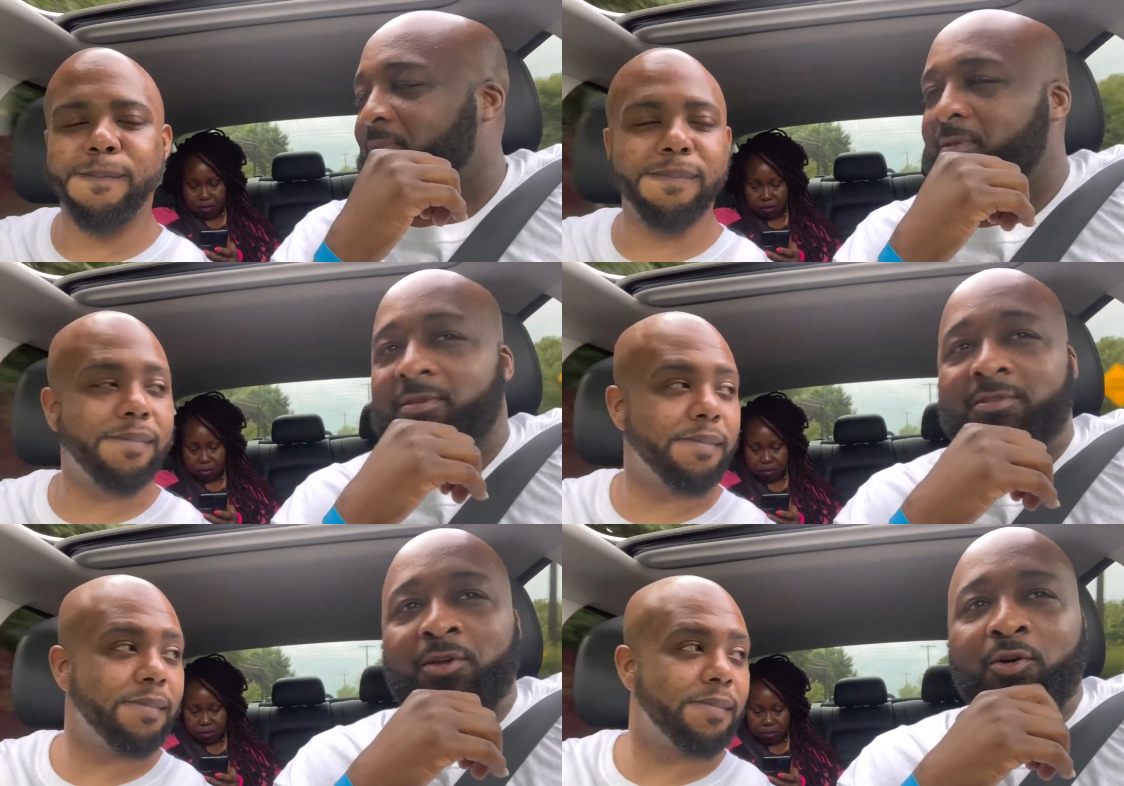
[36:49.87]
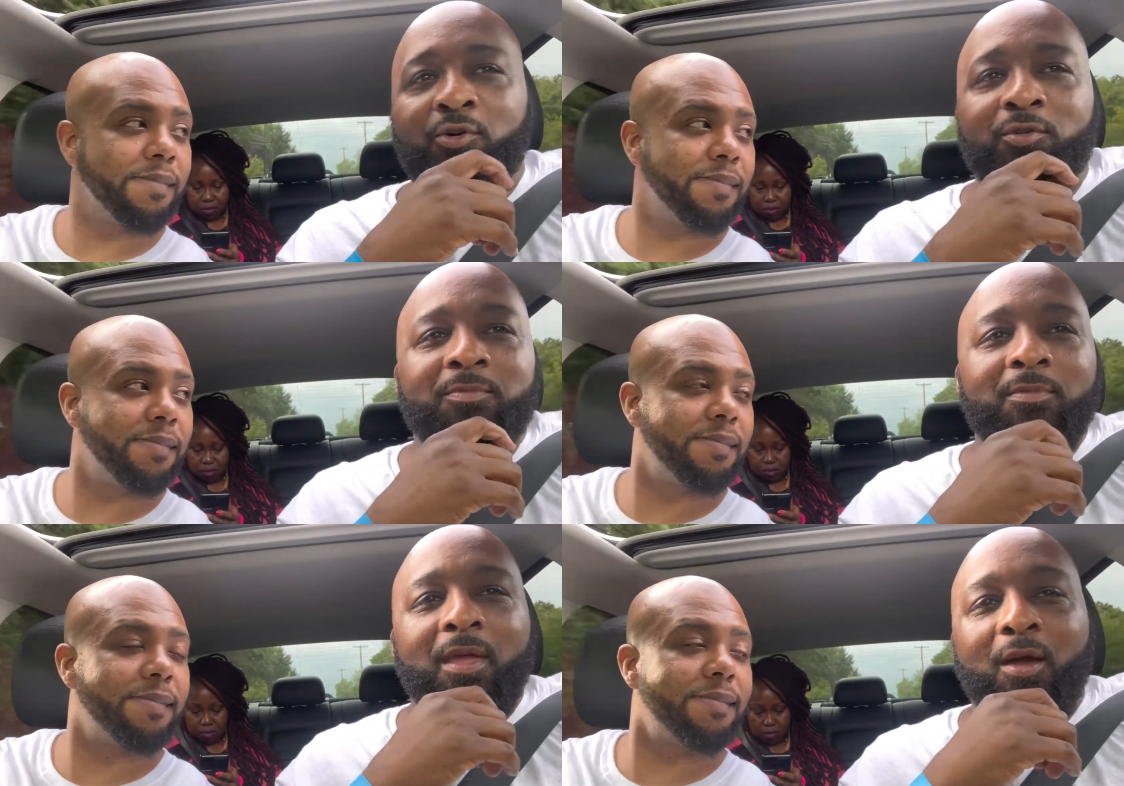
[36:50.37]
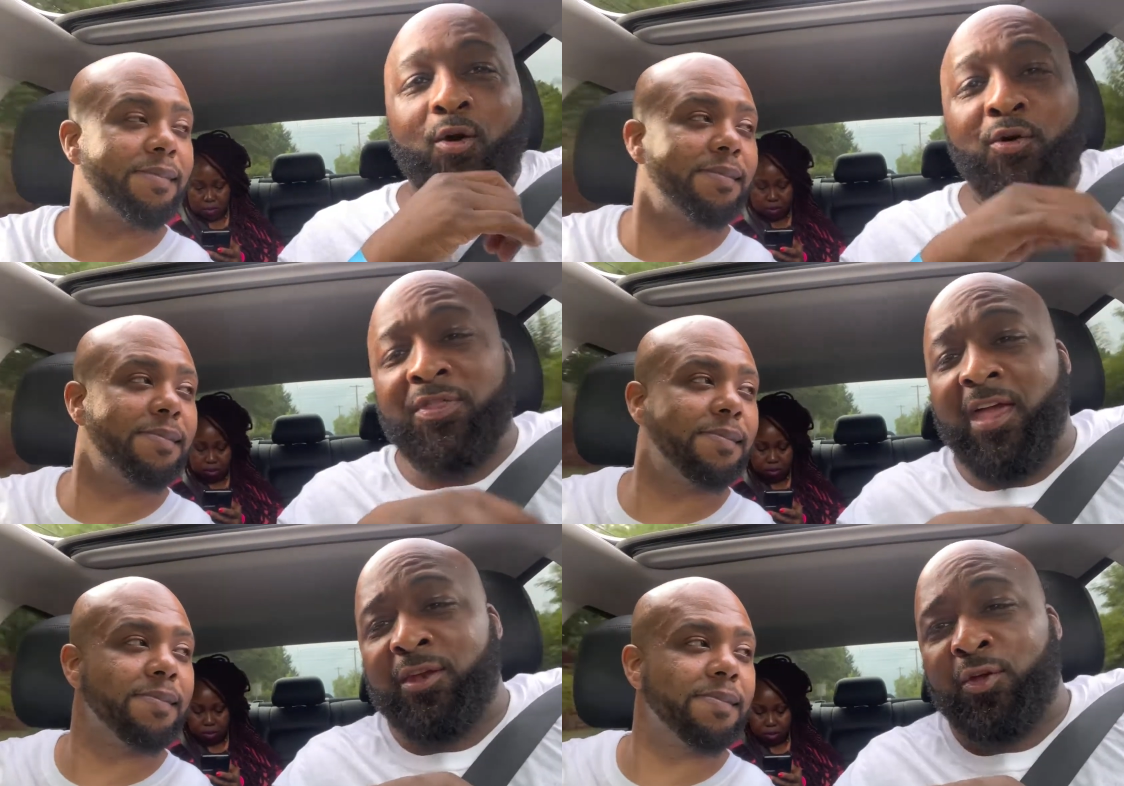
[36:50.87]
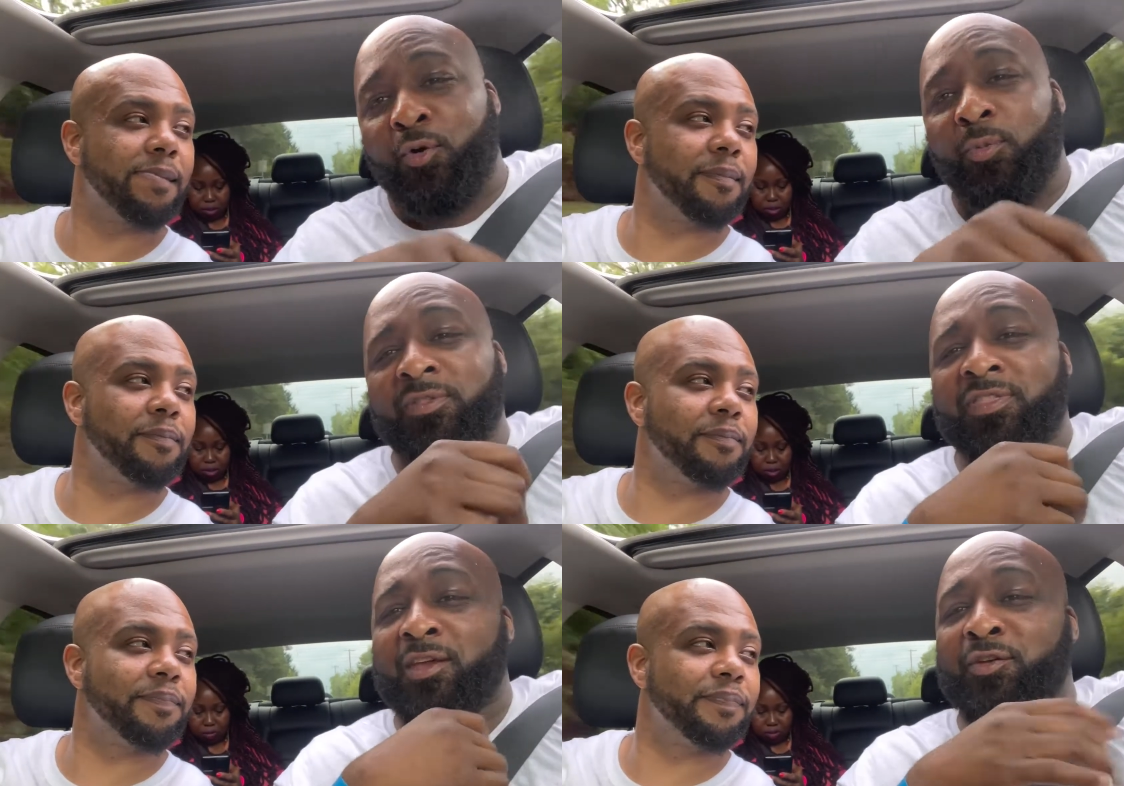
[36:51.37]
Speaker 1: Woo! So on that note,
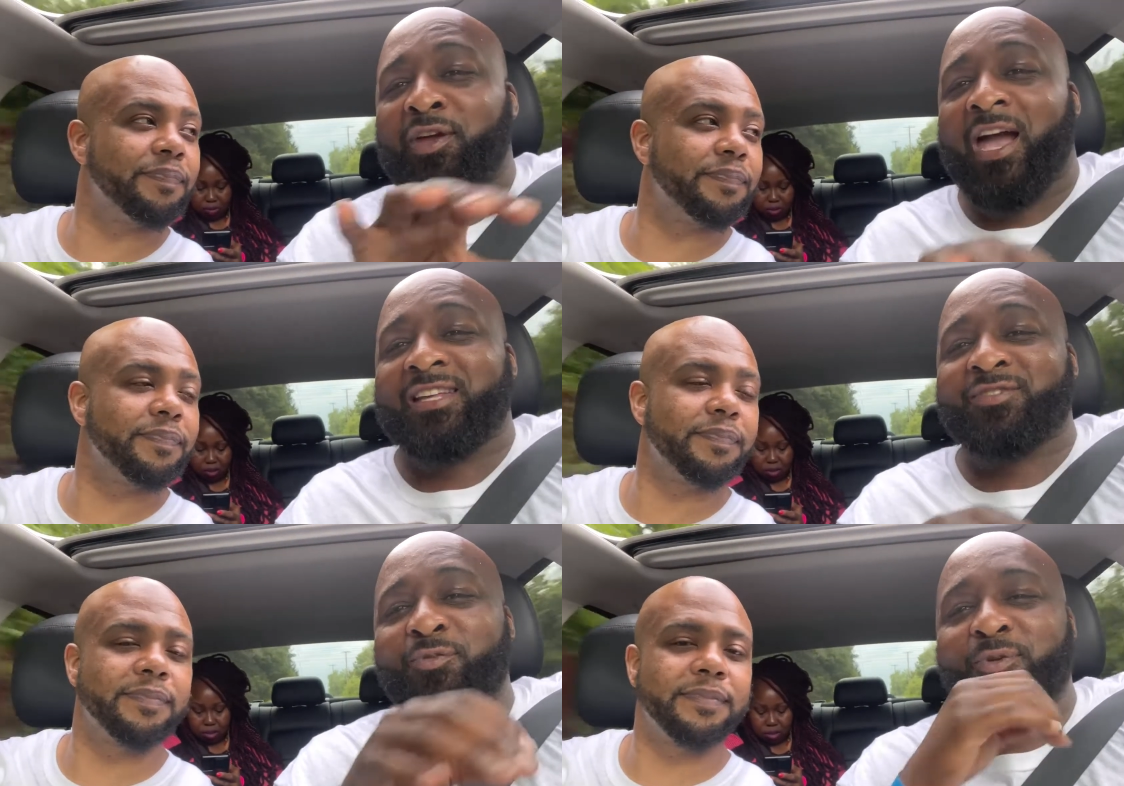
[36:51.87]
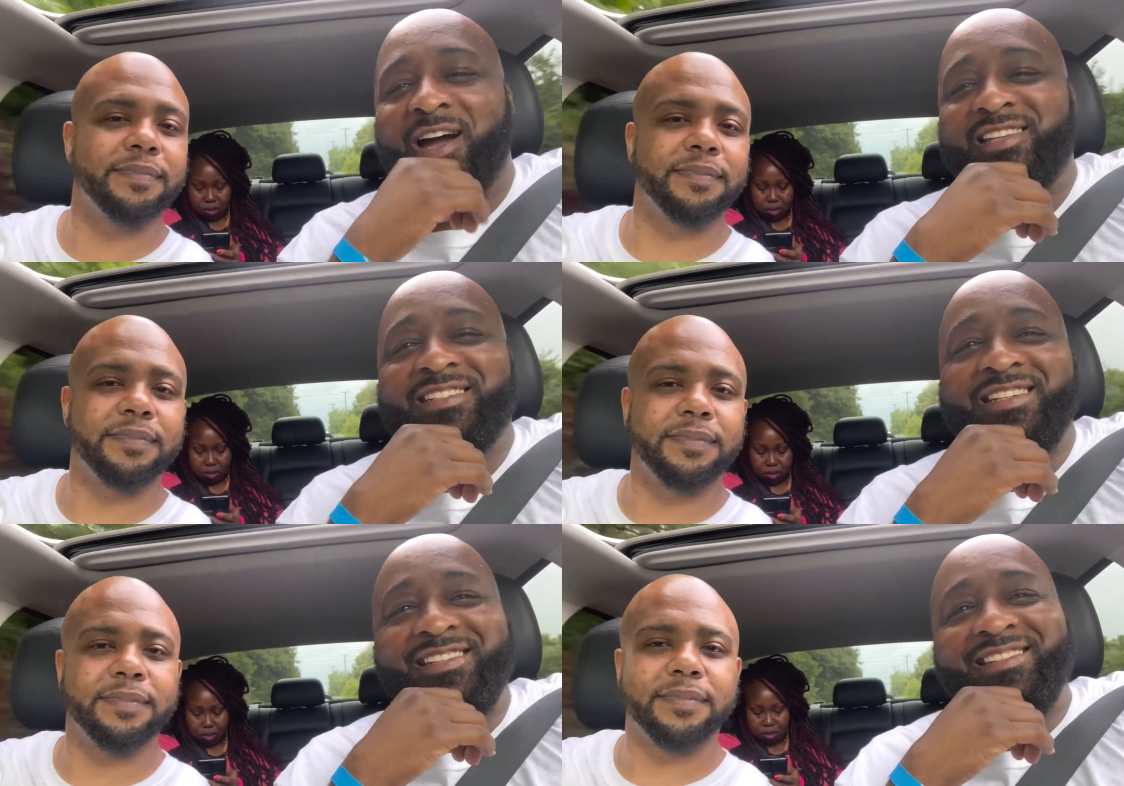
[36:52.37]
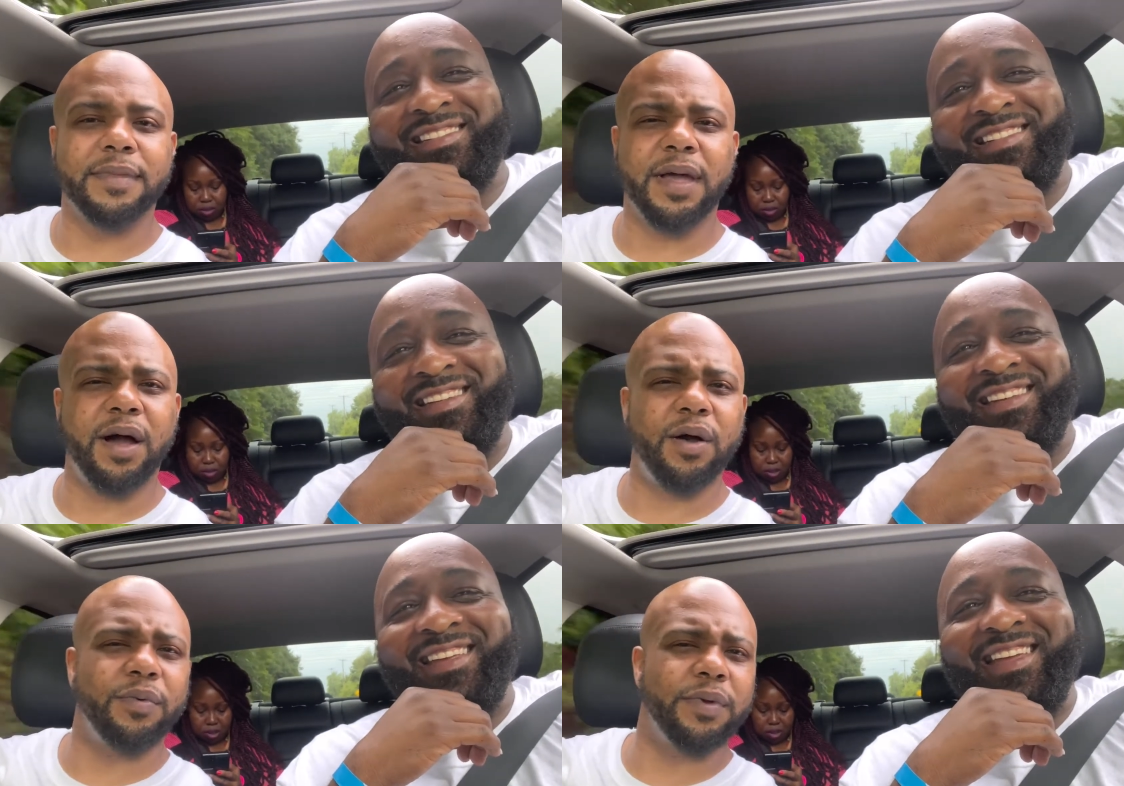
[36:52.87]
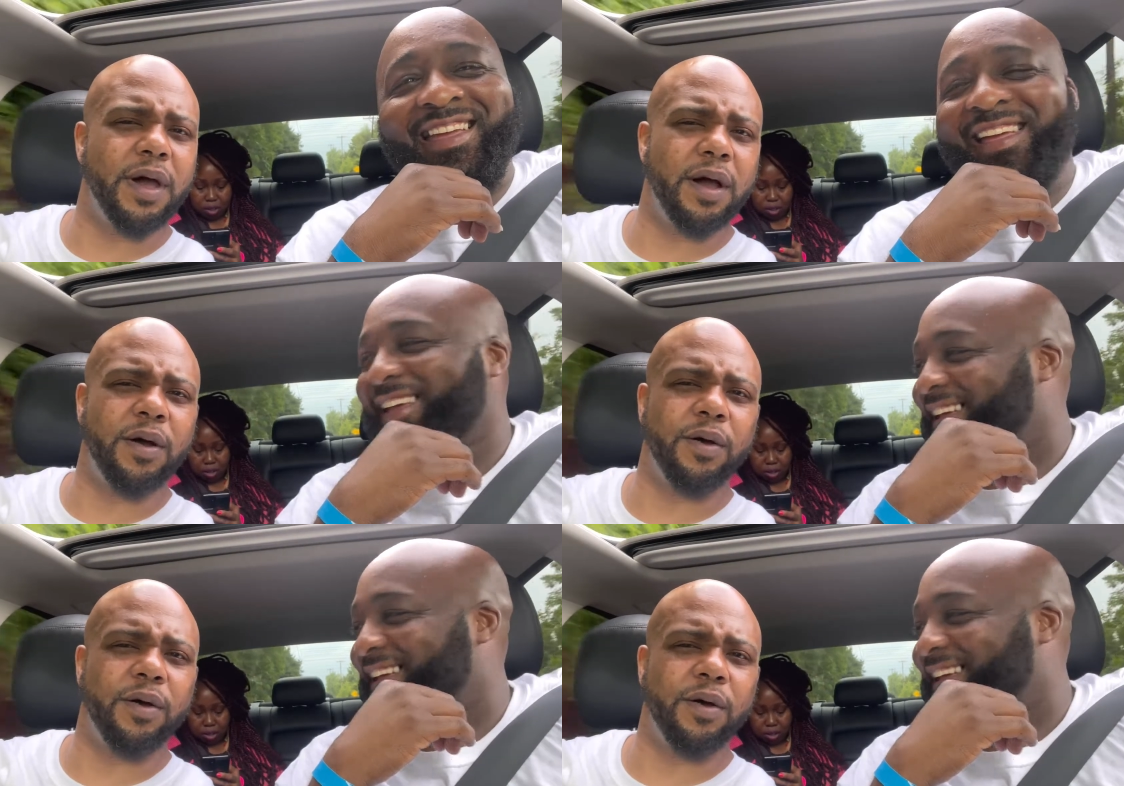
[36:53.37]
we thank you guys for watching. Oh no!